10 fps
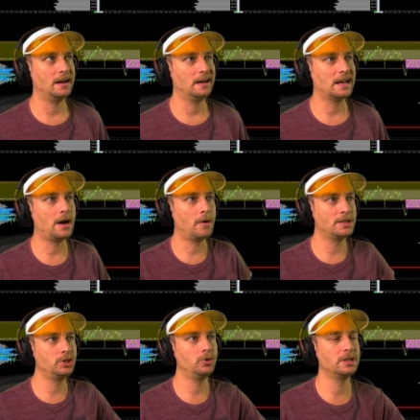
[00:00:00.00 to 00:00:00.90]
Now,
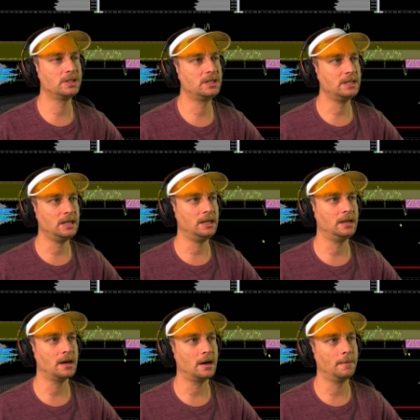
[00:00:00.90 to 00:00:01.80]
as you can
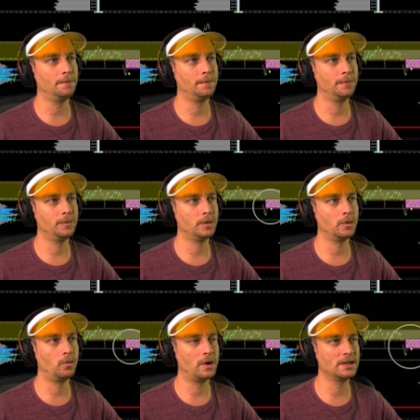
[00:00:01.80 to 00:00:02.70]
see, um,
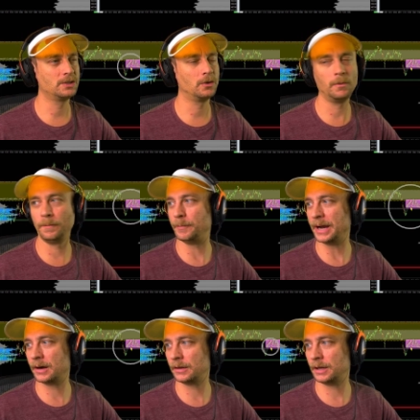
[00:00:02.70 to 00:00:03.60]
Russell
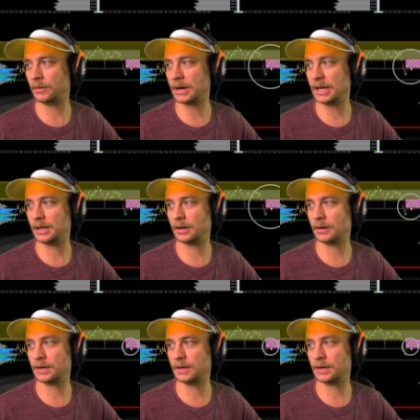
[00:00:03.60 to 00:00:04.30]
barely right here.